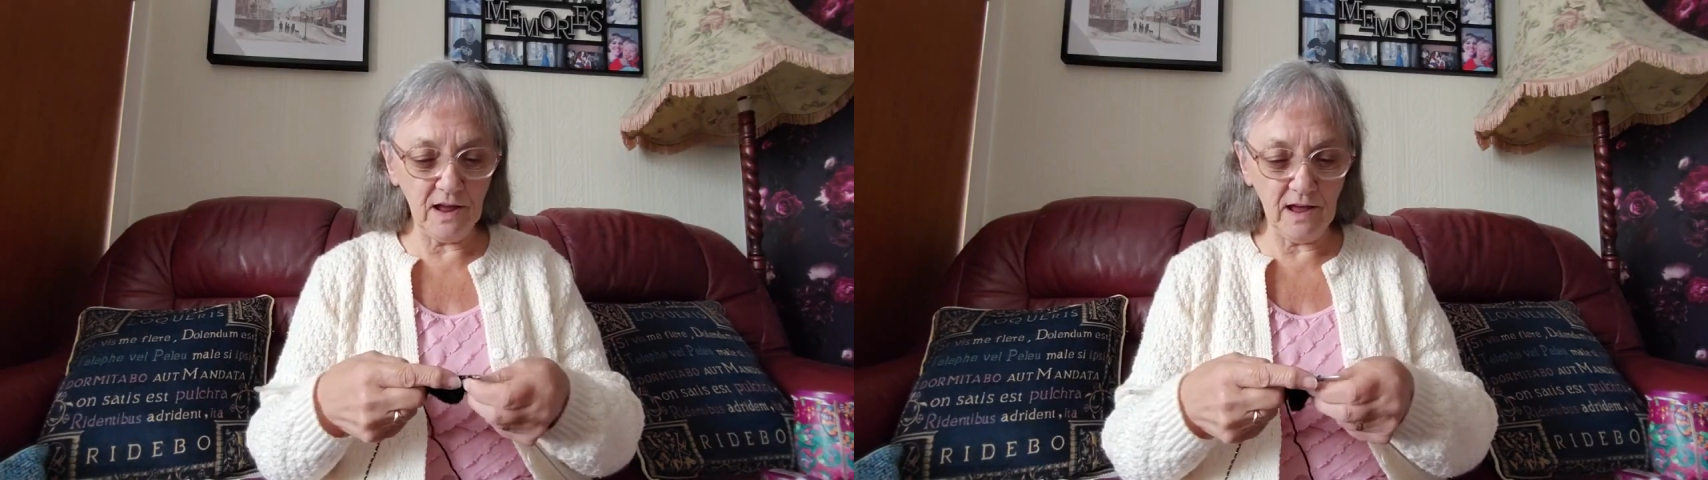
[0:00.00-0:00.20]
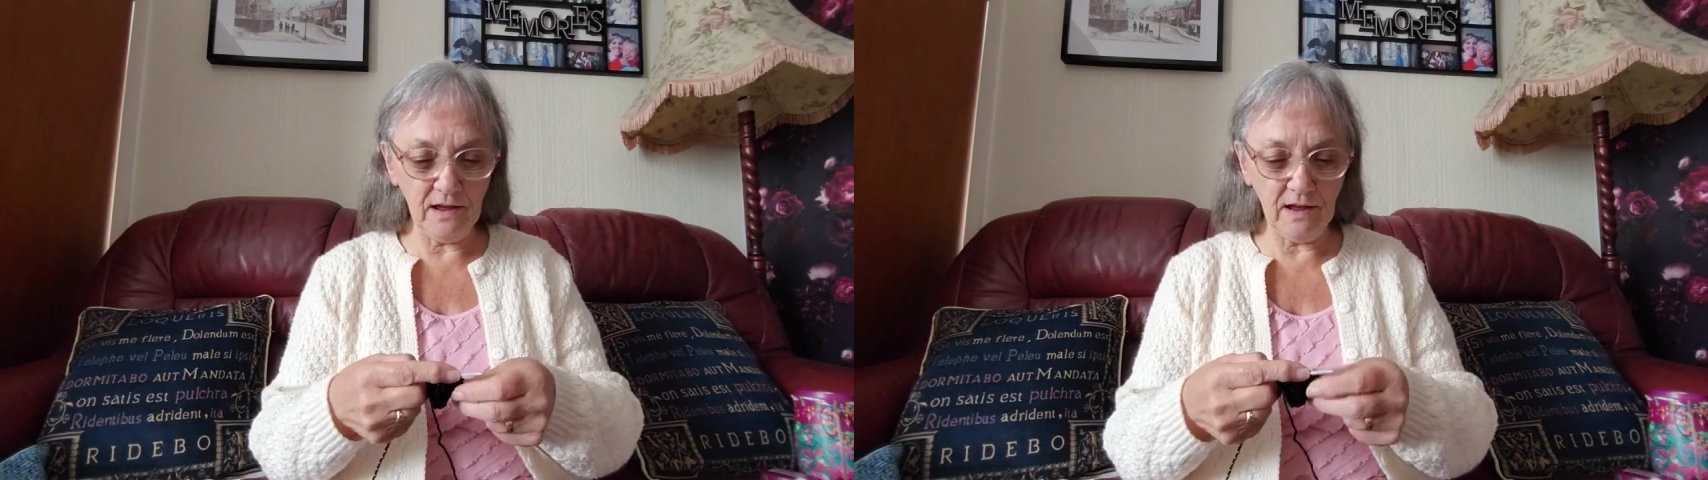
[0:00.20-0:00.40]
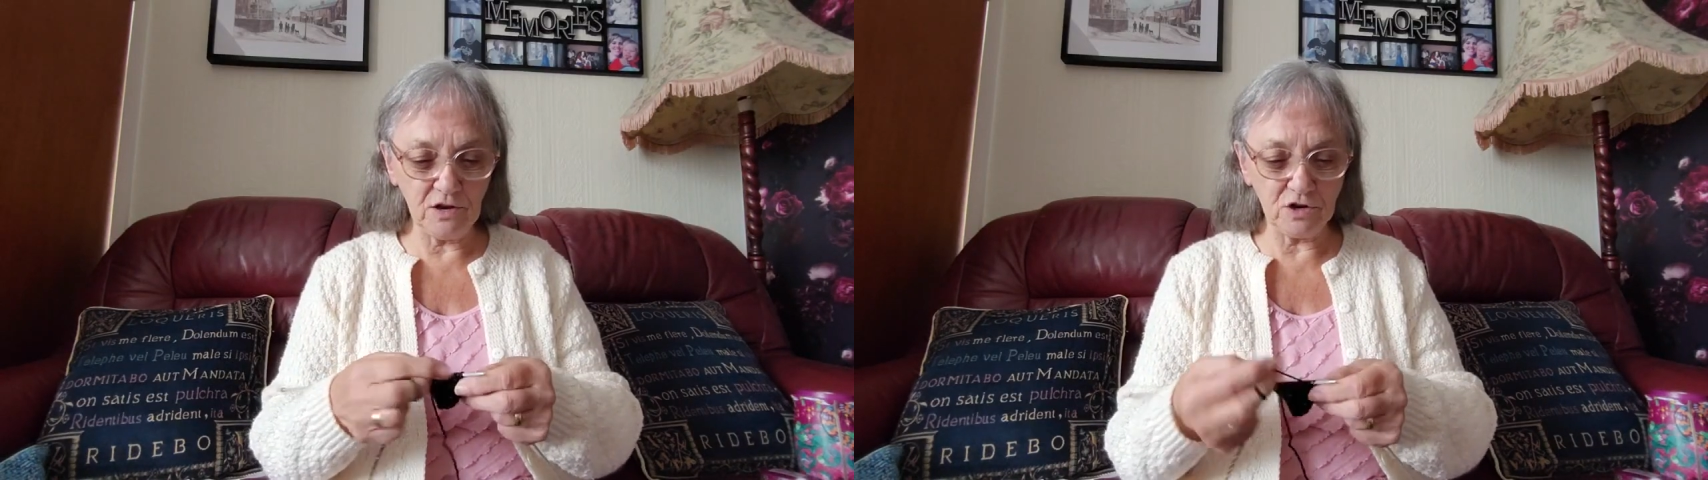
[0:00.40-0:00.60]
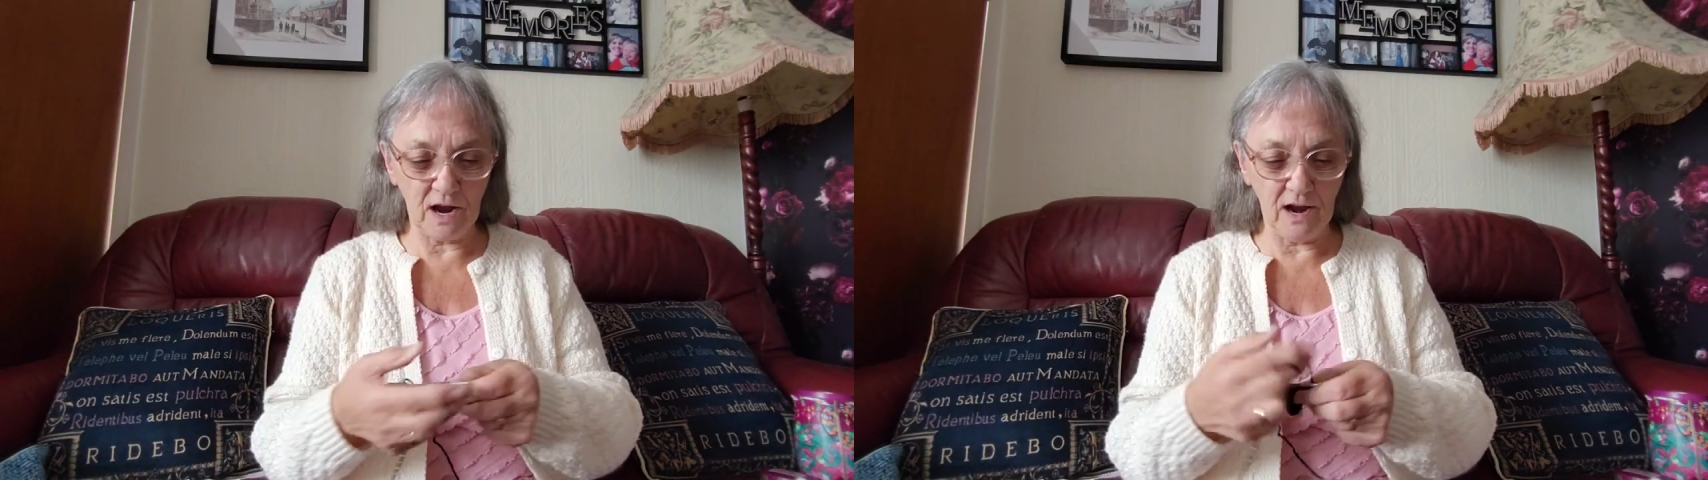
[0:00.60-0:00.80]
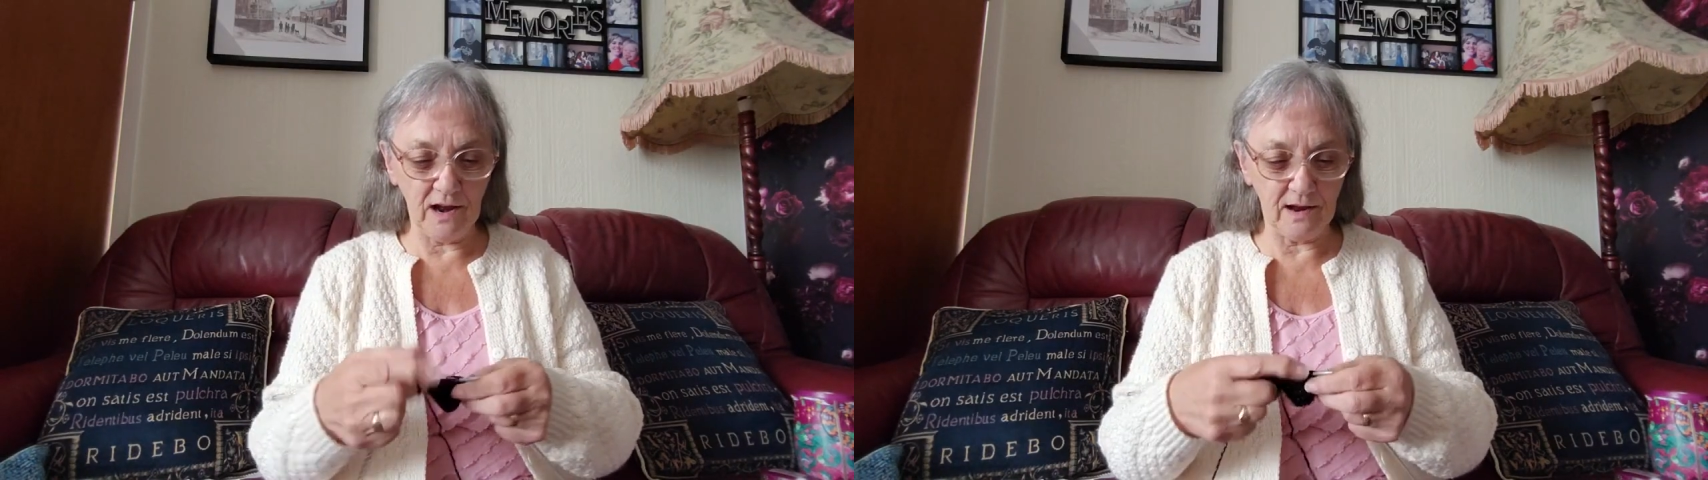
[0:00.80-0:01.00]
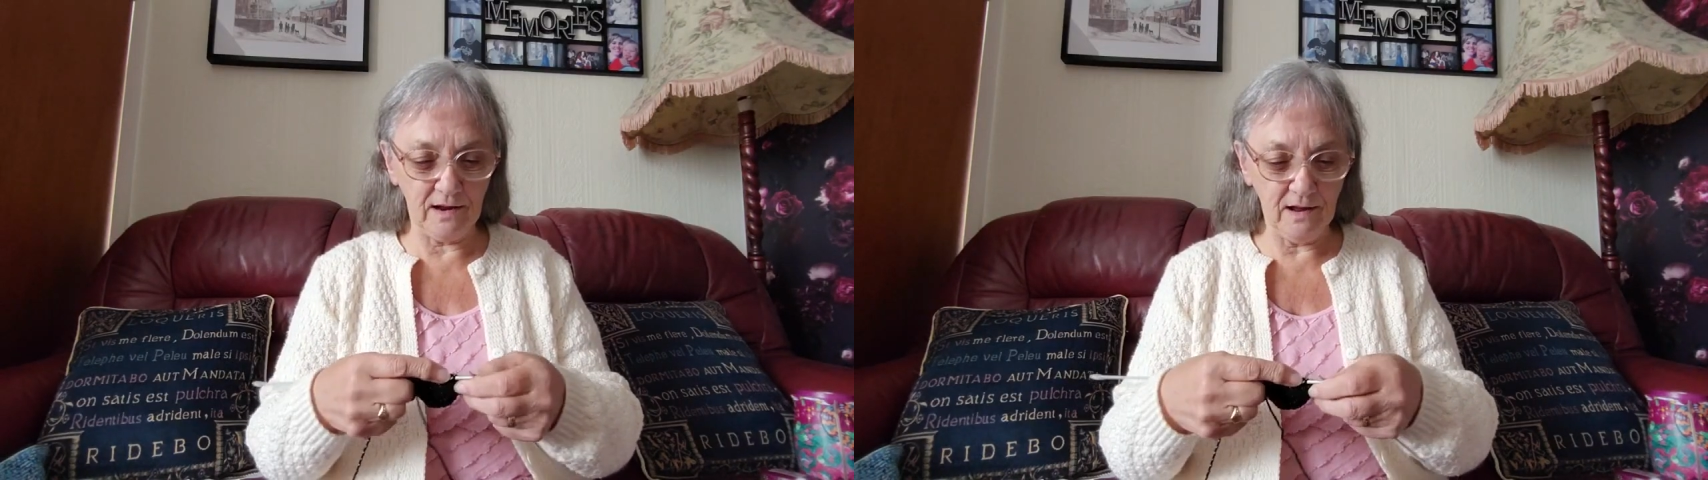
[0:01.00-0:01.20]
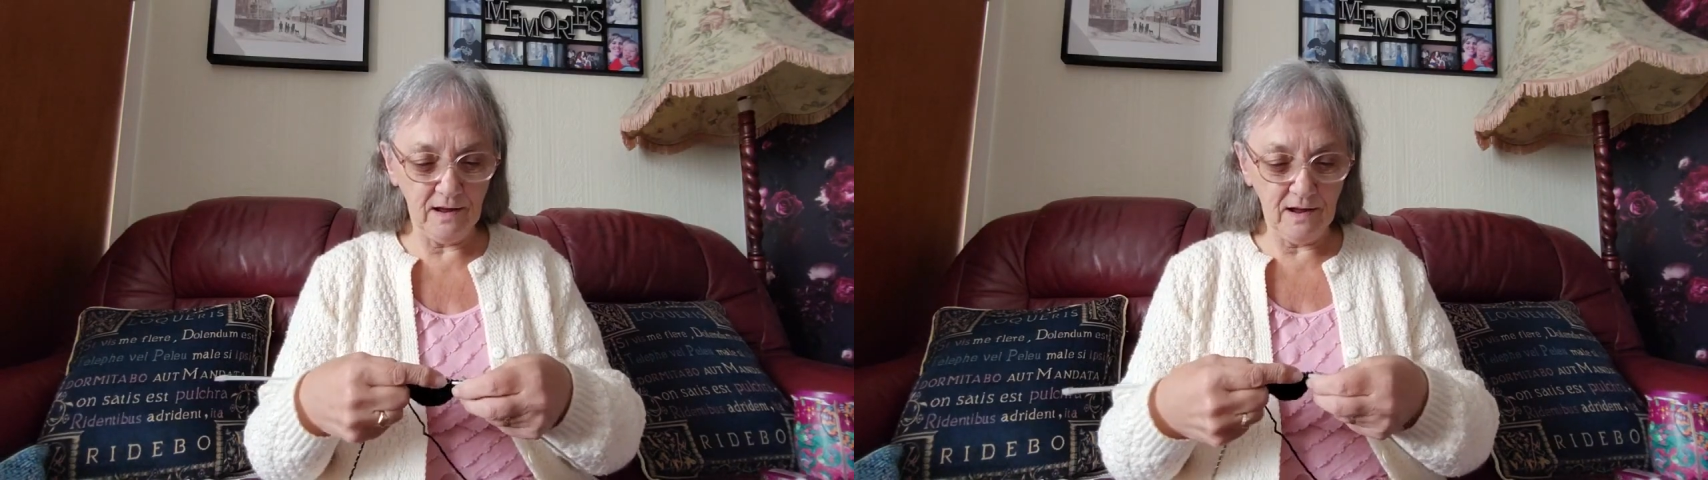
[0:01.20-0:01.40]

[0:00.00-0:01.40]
her, her channel and